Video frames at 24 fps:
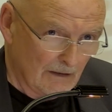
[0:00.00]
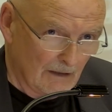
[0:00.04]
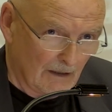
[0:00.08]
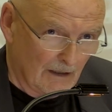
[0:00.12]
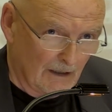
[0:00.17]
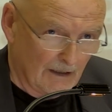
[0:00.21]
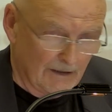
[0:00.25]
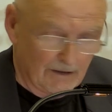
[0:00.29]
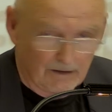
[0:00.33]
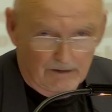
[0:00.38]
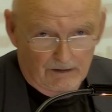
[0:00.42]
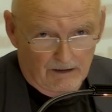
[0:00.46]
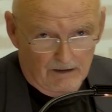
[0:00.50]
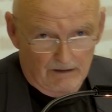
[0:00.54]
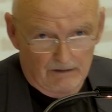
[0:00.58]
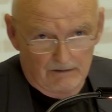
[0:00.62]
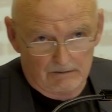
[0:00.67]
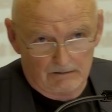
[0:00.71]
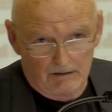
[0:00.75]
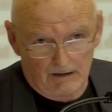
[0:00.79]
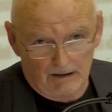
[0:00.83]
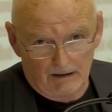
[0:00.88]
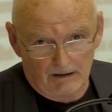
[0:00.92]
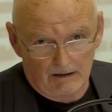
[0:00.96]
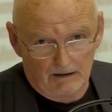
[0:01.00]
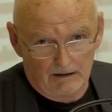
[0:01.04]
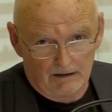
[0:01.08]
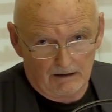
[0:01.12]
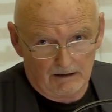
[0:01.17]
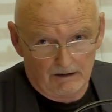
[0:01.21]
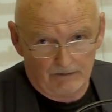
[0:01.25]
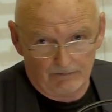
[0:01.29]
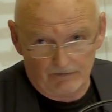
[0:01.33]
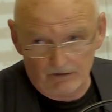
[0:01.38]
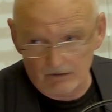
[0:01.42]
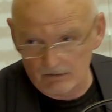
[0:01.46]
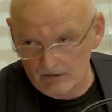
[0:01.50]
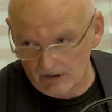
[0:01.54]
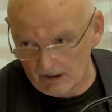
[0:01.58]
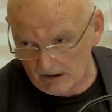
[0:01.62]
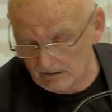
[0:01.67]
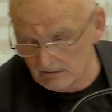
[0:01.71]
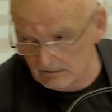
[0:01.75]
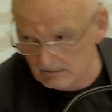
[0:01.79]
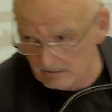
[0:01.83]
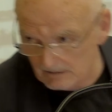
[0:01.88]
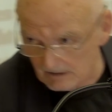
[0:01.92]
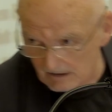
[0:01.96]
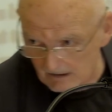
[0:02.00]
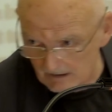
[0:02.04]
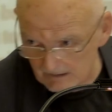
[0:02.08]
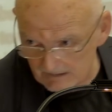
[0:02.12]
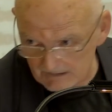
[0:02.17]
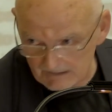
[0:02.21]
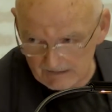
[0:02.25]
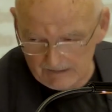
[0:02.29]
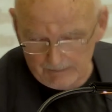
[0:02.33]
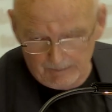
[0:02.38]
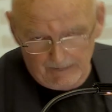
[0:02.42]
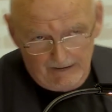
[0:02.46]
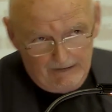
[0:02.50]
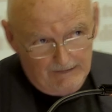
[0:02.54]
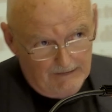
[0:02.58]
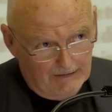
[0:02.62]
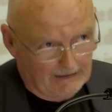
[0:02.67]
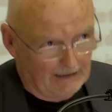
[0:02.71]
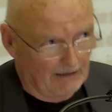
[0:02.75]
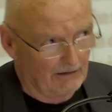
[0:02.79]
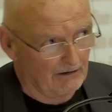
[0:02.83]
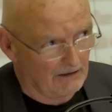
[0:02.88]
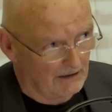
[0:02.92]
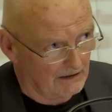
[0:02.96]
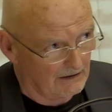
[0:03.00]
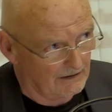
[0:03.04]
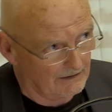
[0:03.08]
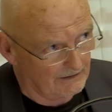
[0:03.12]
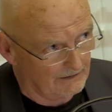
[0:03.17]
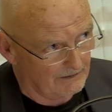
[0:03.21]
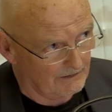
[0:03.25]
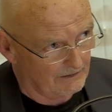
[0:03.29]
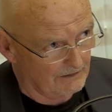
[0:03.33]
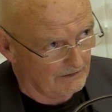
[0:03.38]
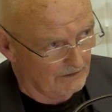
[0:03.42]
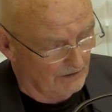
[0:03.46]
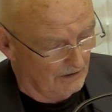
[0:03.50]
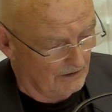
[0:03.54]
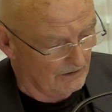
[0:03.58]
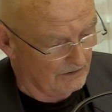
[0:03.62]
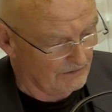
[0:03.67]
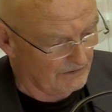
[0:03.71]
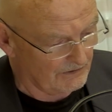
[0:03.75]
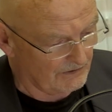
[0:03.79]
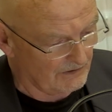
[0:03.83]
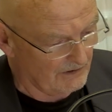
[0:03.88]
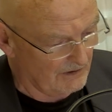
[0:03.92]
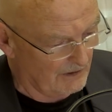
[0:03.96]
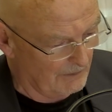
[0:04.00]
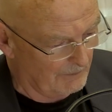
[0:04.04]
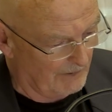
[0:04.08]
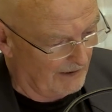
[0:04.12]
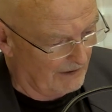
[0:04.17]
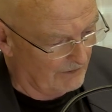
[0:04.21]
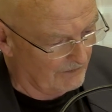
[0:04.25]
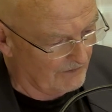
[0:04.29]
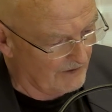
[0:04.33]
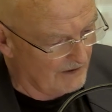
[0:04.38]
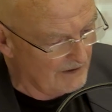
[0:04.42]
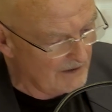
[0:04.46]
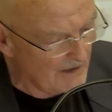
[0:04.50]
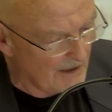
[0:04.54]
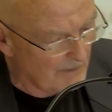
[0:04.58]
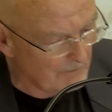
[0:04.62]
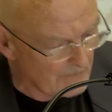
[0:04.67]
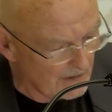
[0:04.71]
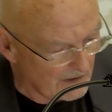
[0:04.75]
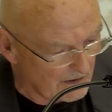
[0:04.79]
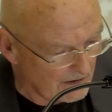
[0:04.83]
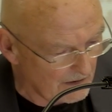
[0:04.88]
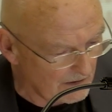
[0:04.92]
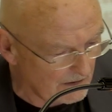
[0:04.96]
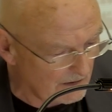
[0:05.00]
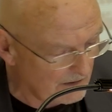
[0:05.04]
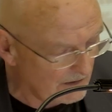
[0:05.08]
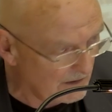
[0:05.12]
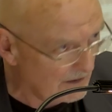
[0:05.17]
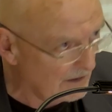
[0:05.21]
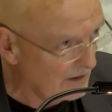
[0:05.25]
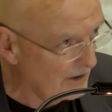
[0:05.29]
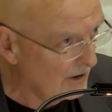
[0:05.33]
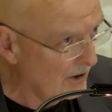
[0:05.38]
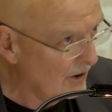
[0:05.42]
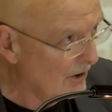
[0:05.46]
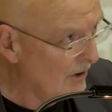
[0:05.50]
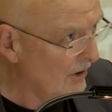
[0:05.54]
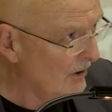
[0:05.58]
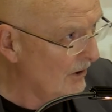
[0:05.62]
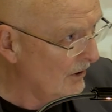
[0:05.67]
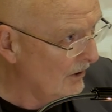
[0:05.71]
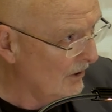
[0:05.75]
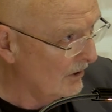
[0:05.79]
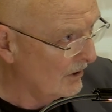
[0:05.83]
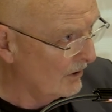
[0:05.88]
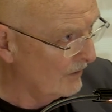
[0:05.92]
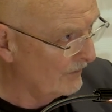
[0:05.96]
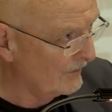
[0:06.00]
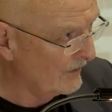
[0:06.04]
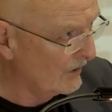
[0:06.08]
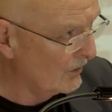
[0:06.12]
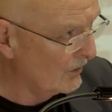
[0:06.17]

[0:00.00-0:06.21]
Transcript: I don't know if you know, I suspect that Caroline knows about the number of